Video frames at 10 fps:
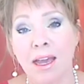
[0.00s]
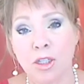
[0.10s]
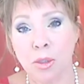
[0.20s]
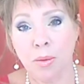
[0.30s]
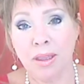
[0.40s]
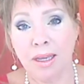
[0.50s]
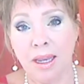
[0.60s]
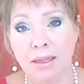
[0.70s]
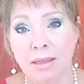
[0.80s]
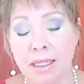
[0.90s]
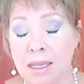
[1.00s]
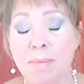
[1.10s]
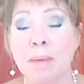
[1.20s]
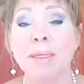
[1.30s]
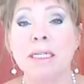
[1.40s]
actually,
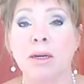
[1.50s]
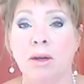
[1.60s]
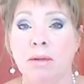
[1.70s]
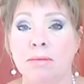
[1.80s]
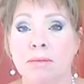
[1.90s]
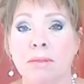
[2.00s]
except maybe dinner.